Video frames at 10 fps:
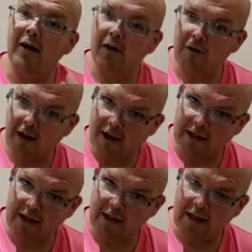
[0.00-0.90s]

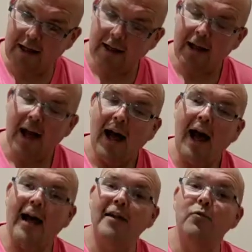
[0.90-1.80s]
correctly
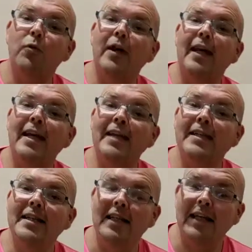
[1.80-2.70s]
and we're
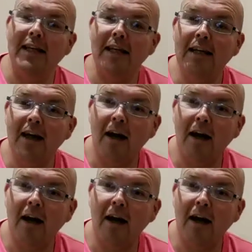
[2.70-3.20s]
eating